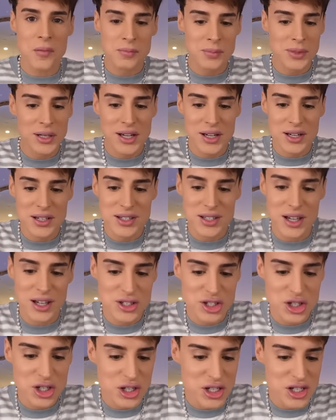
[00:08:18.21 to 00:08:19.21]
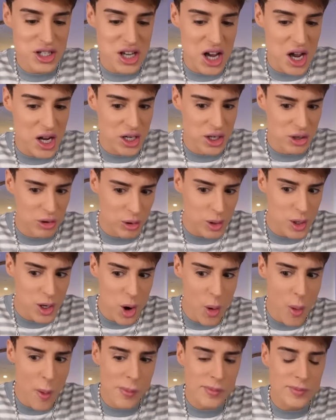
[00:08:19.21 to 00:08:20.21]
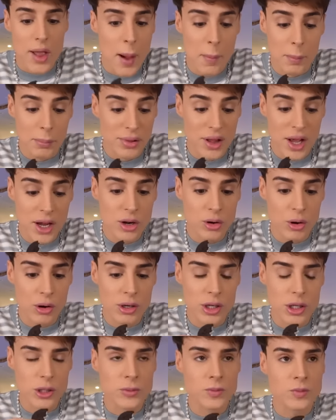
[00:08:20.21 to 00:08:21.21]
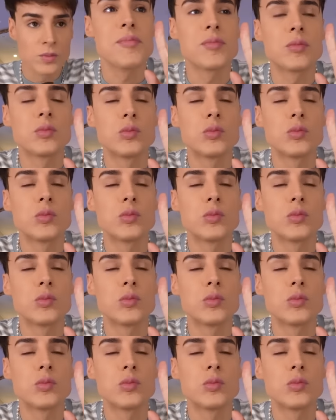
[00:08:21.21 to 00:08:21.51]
because it's just an Oreo, a plain Oreo.